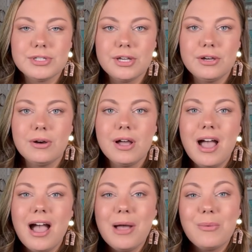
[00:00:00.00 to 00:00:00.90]
So
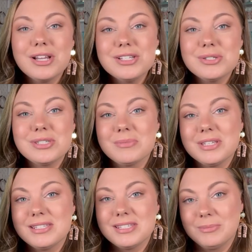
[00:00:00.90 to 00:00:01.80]
I want to do
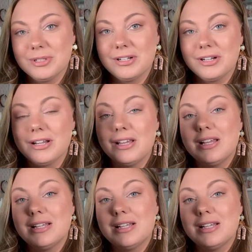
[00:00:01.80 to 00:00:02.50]
something similar